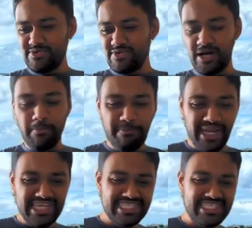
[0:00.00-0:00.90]

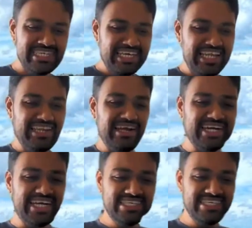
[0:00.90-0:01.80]
compressed
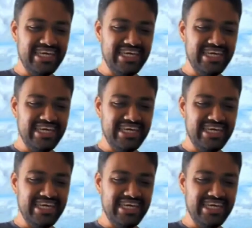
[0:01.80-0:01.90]
learning